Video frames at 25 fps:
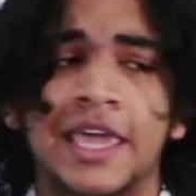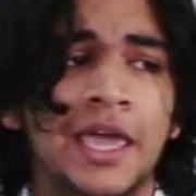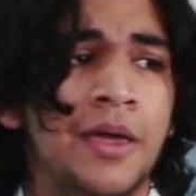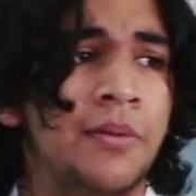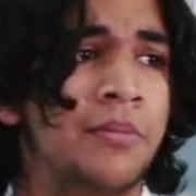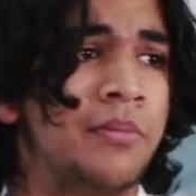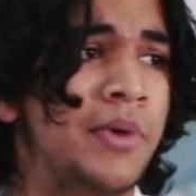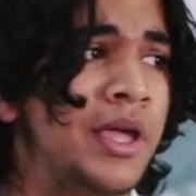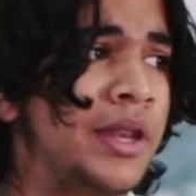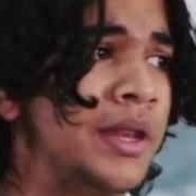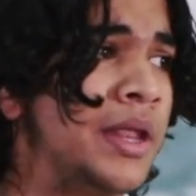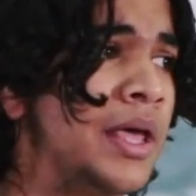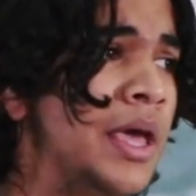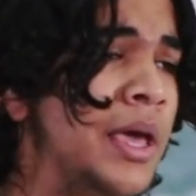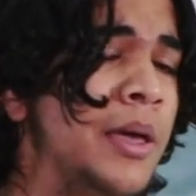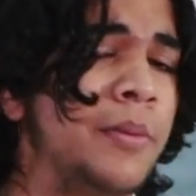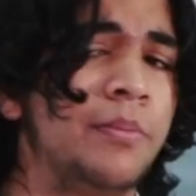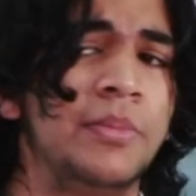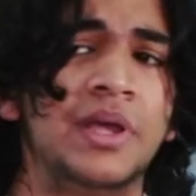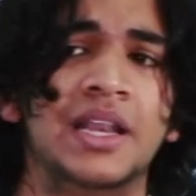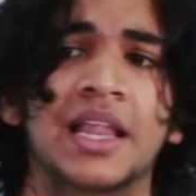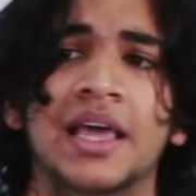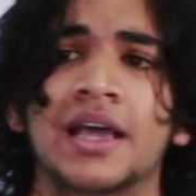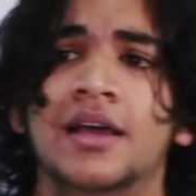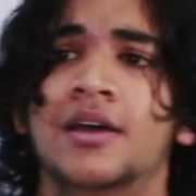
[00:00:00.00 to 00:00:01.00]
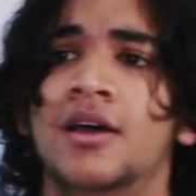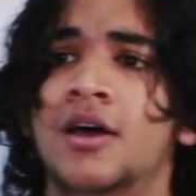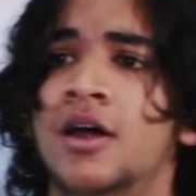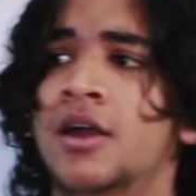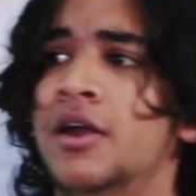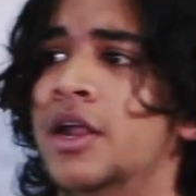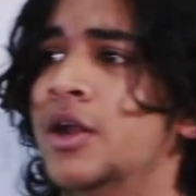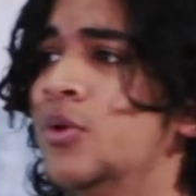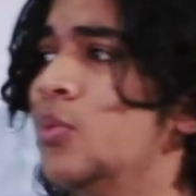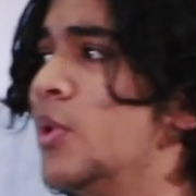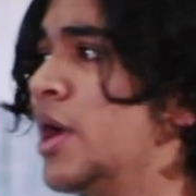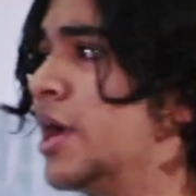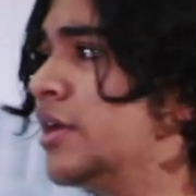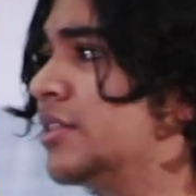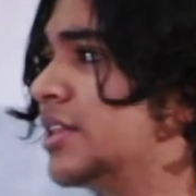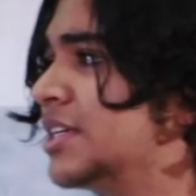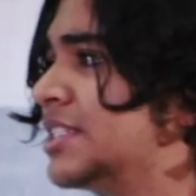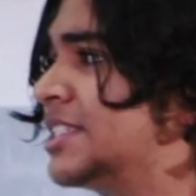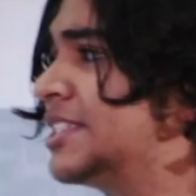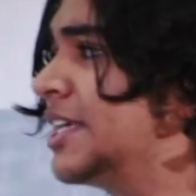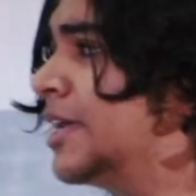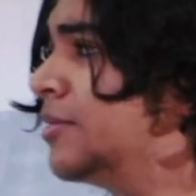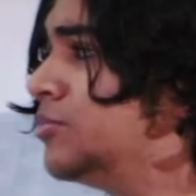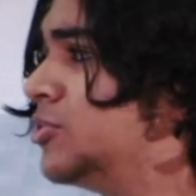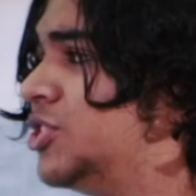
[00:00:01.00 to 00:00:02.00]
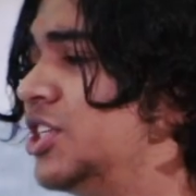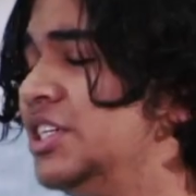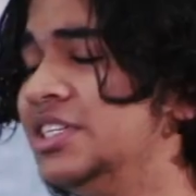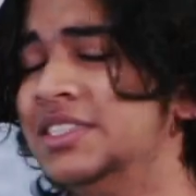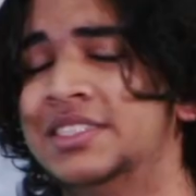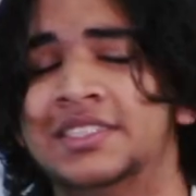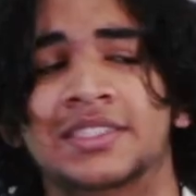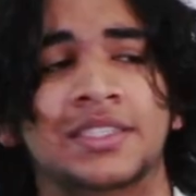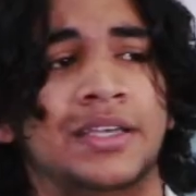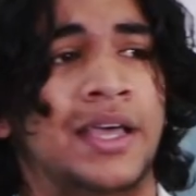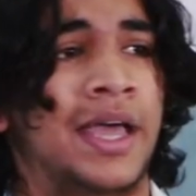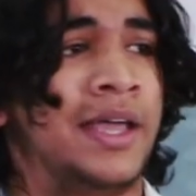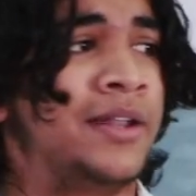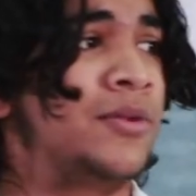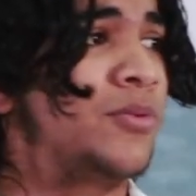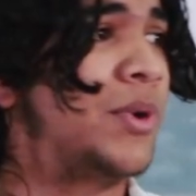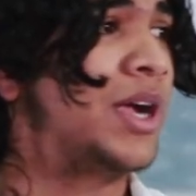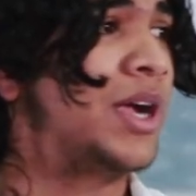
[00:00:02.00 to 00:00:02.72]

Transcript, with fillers: him and be like her and wear the same jeans and